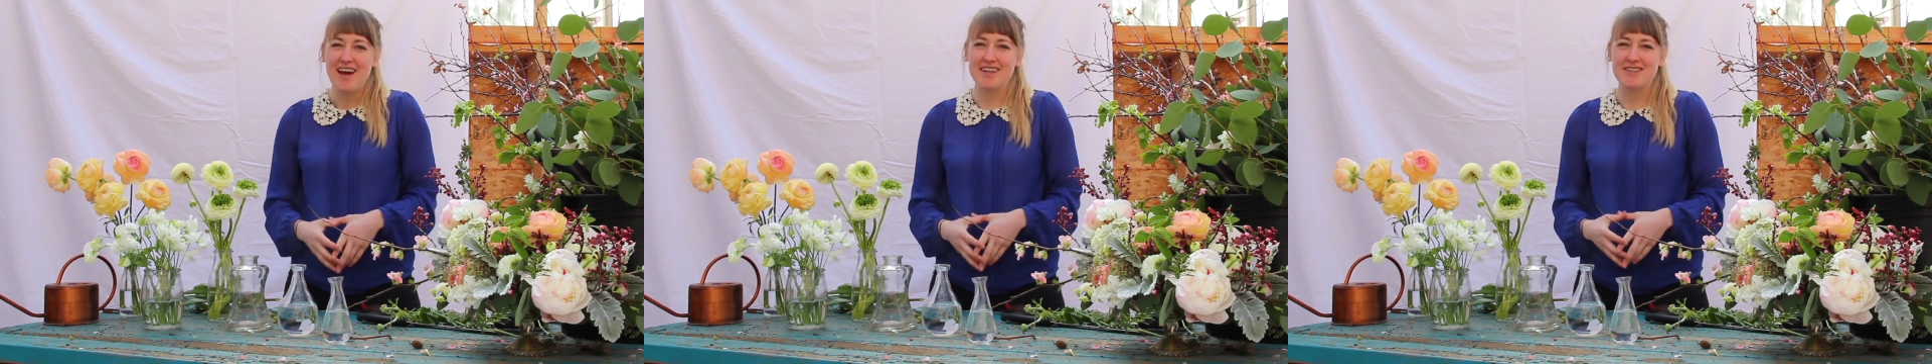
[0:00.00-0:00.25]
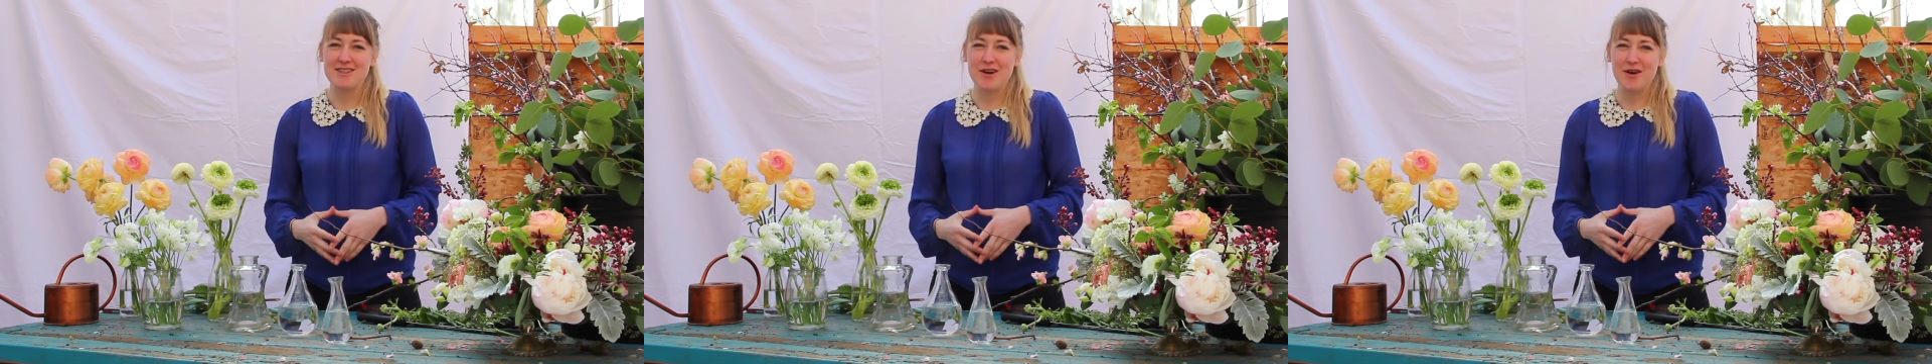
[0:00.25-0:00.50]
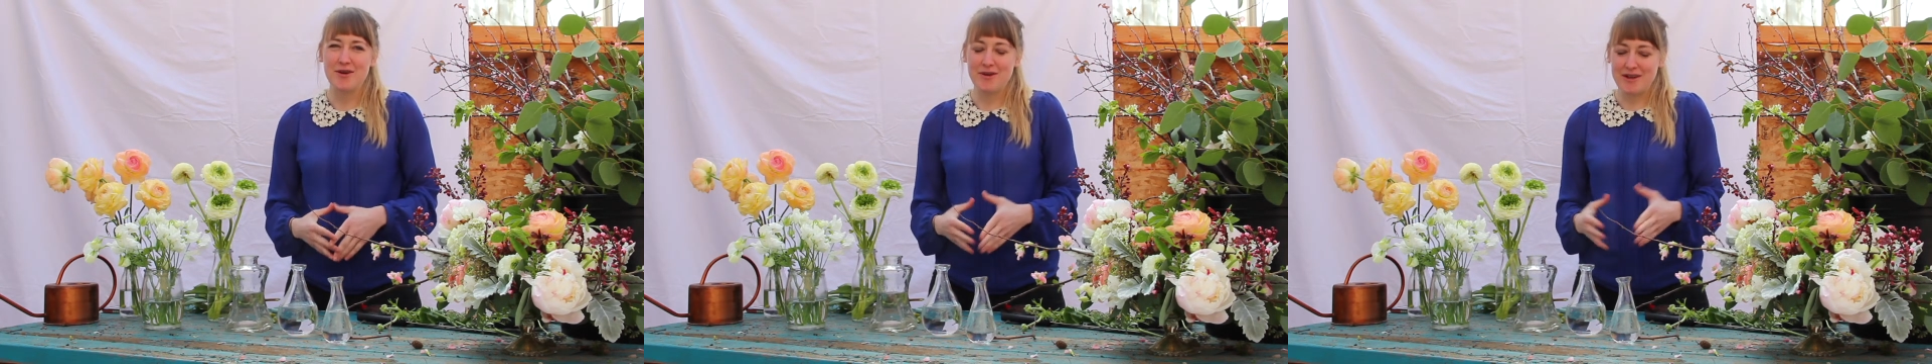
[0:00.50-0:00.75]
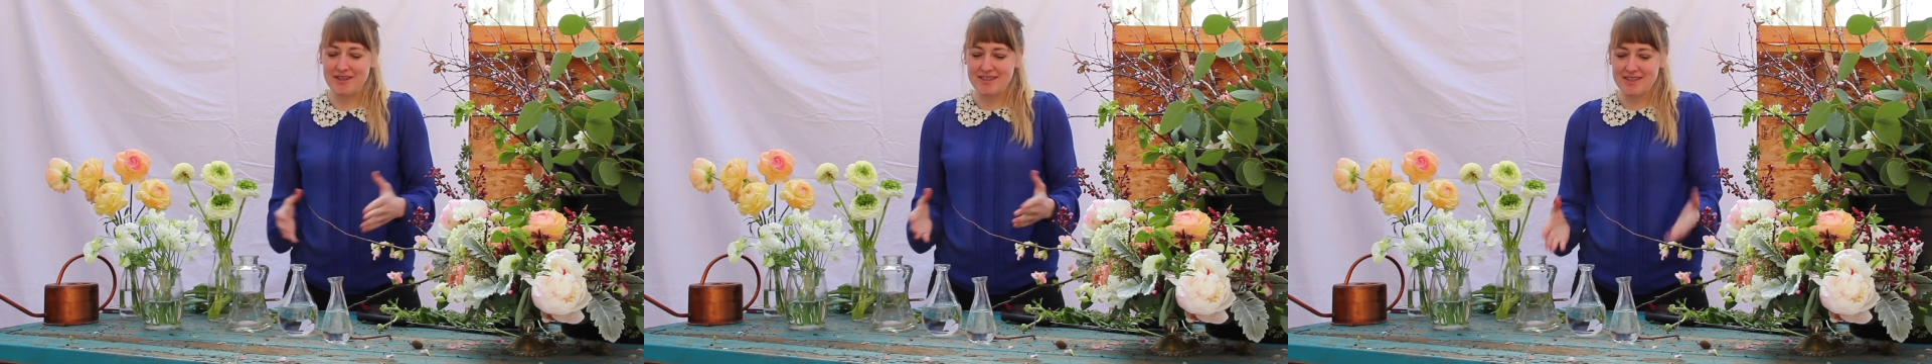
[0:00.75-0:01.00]
And so
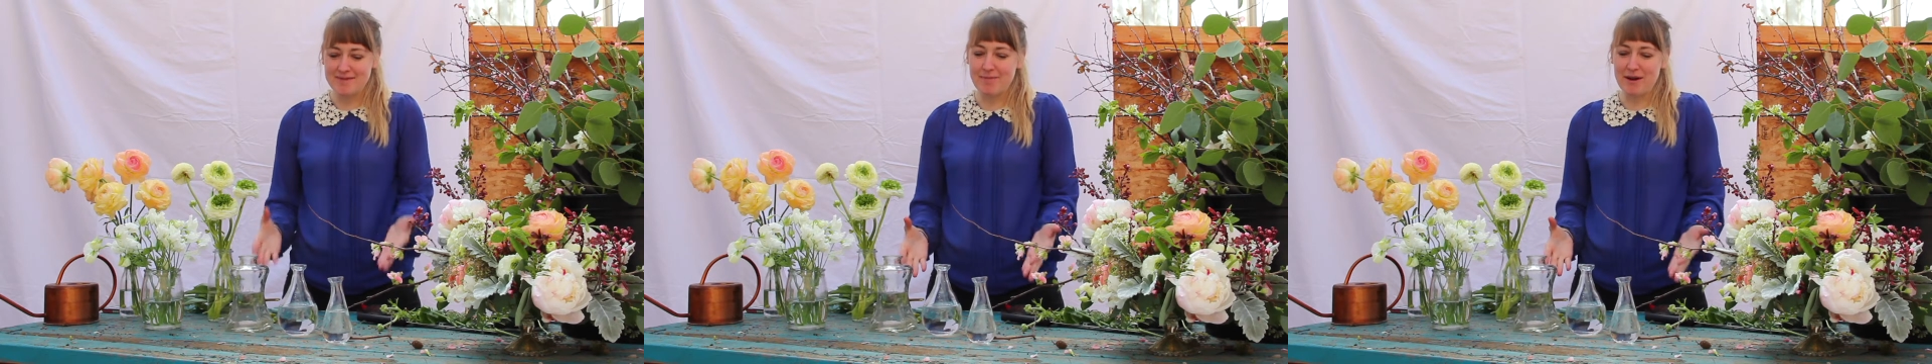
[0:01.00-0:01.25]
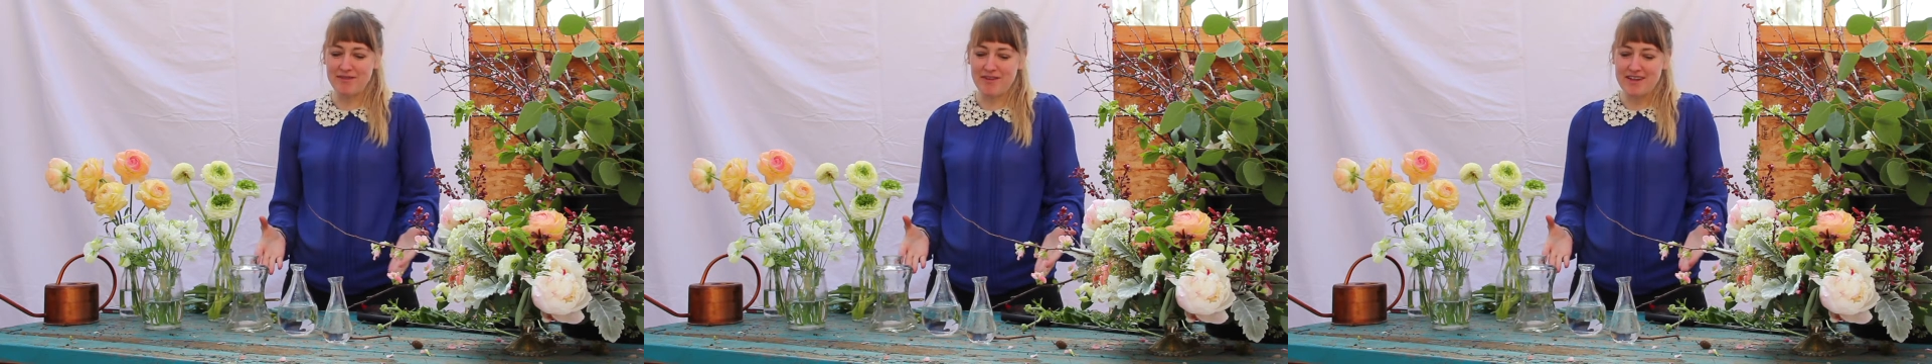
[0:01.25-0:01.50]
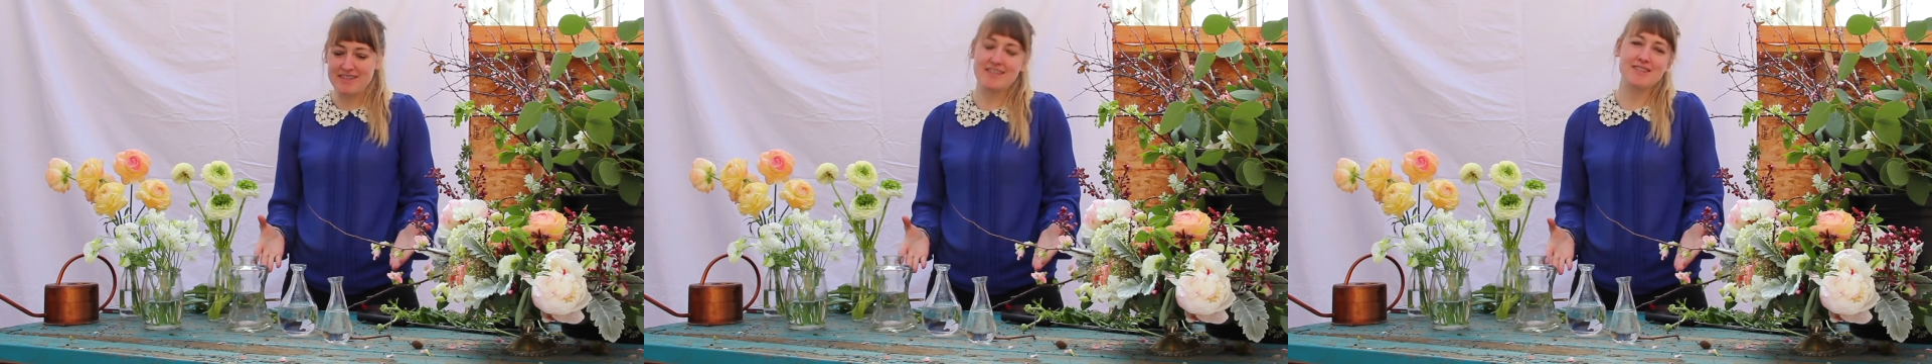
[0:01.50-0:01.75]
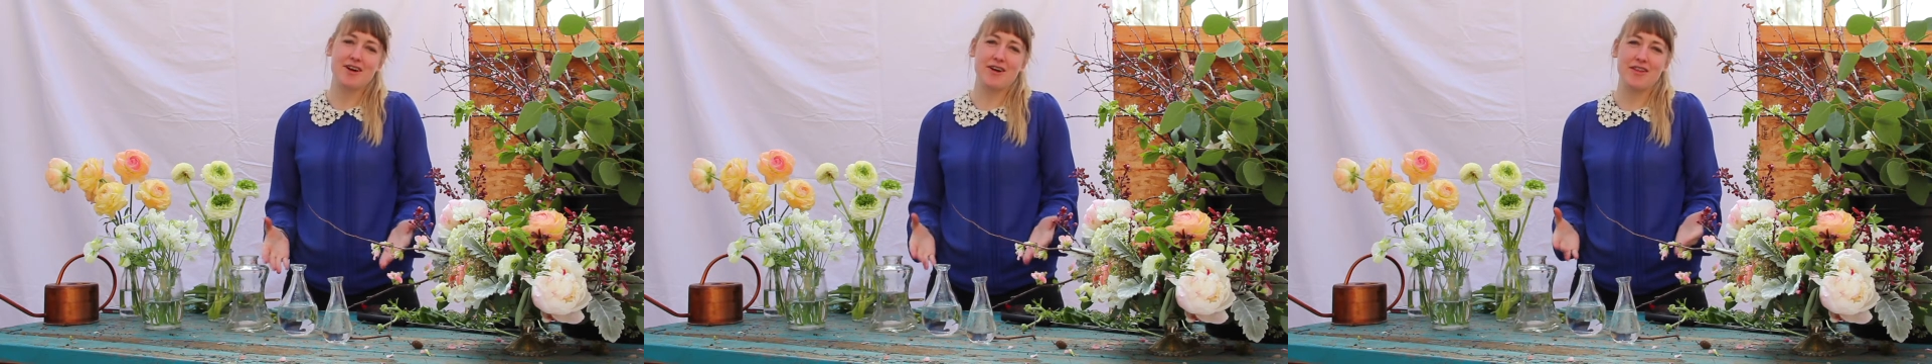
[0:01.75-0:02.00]
bud
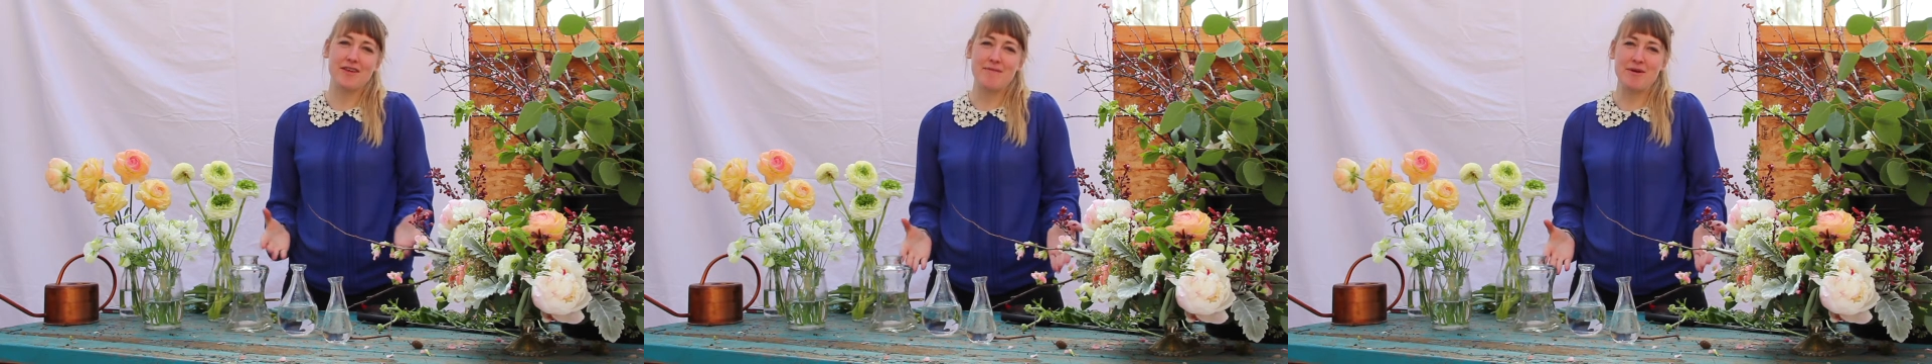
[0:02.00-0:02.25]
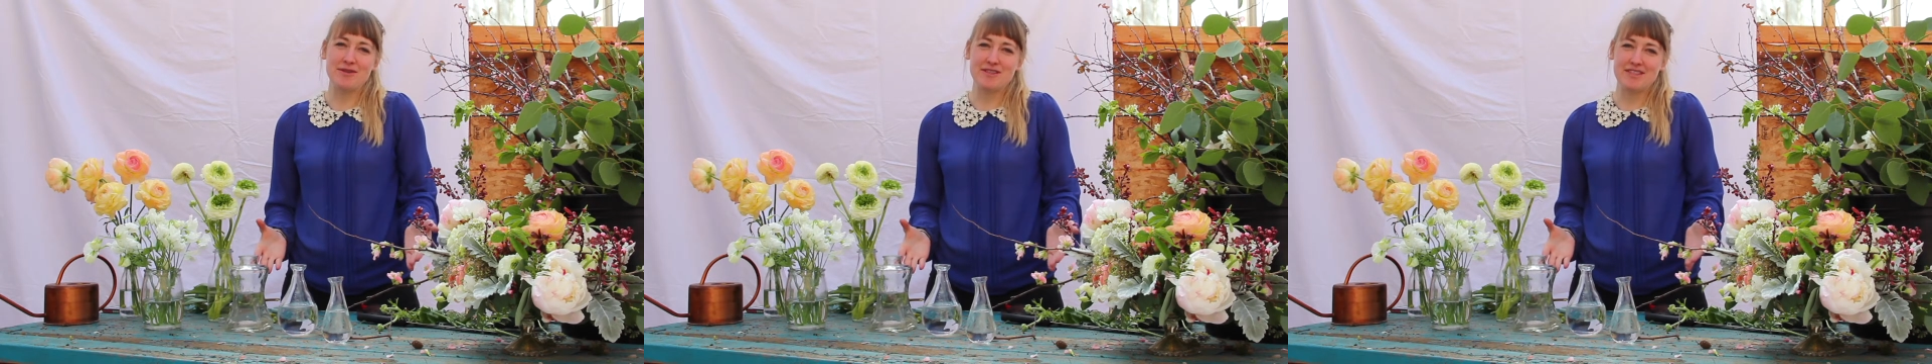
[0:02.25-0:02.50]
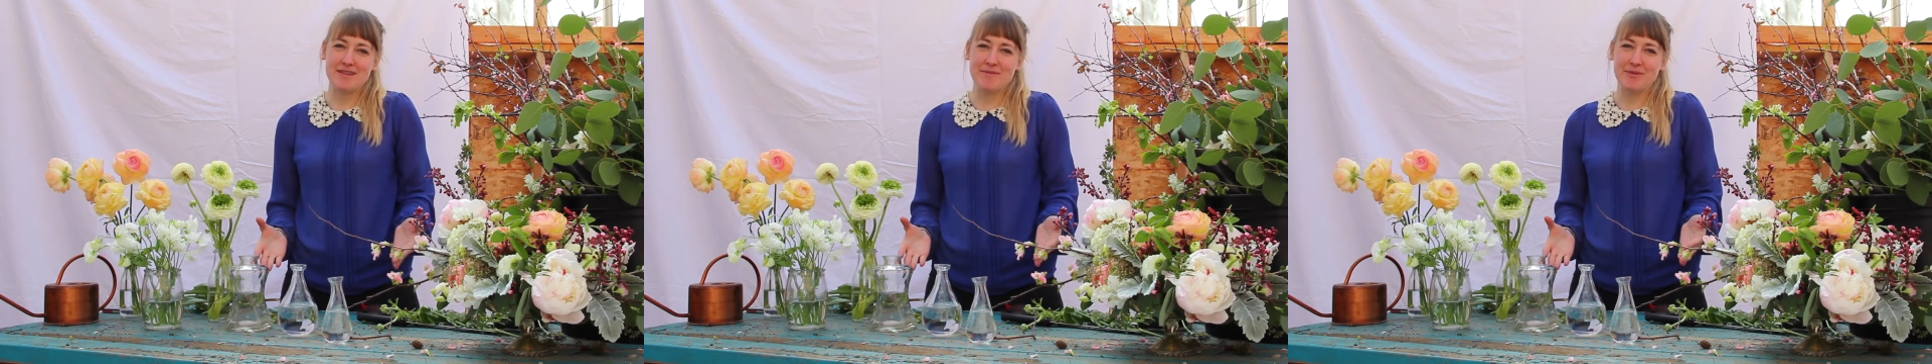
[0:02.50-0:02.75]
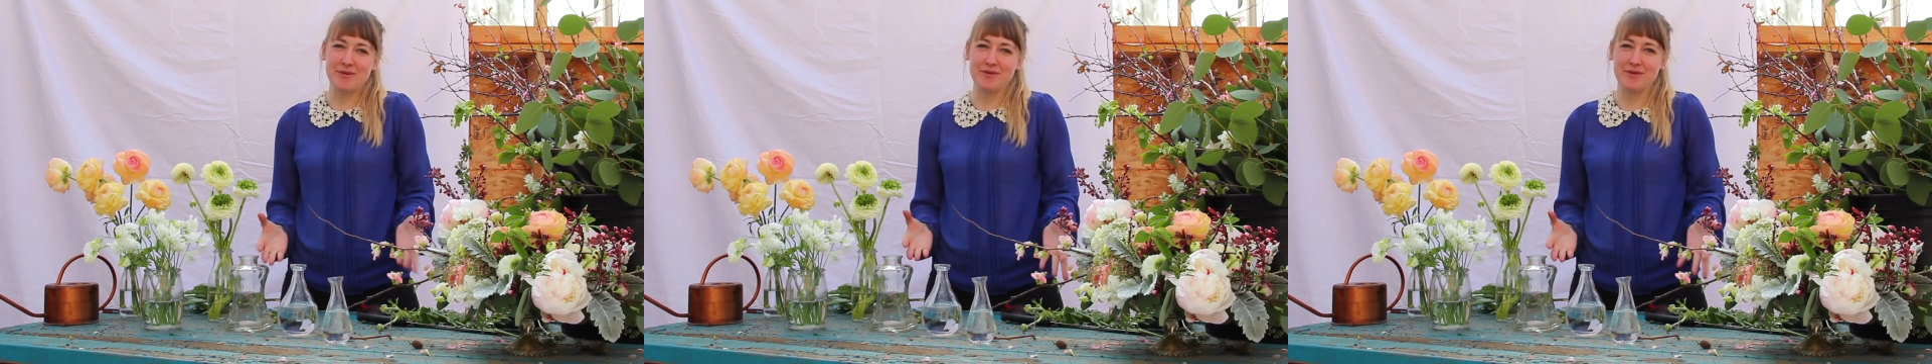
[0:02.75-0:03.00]
vases are the most simple